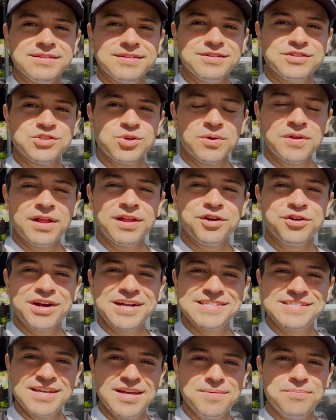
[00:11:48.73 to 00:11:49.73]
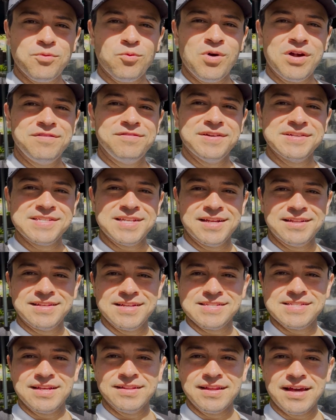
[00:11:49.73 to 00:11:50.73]
So another great tip when visiting
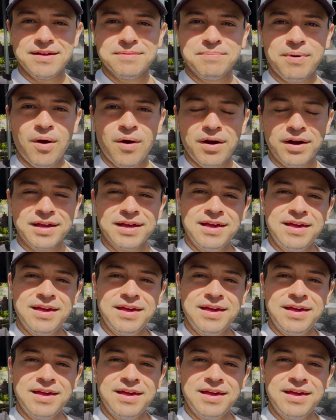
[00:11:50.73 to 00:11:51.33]
Disneyland Park,